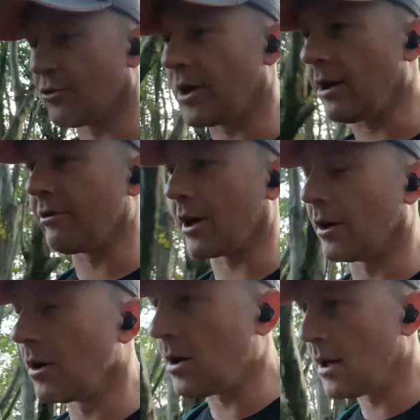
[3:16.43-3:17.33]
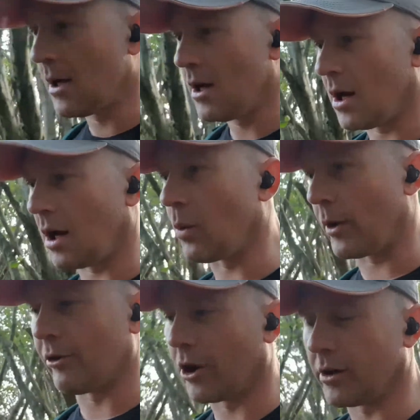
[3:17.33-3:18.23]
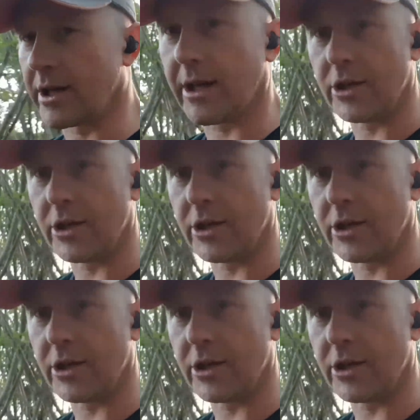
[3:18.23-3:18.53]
over a year ago, uh, we were on holiday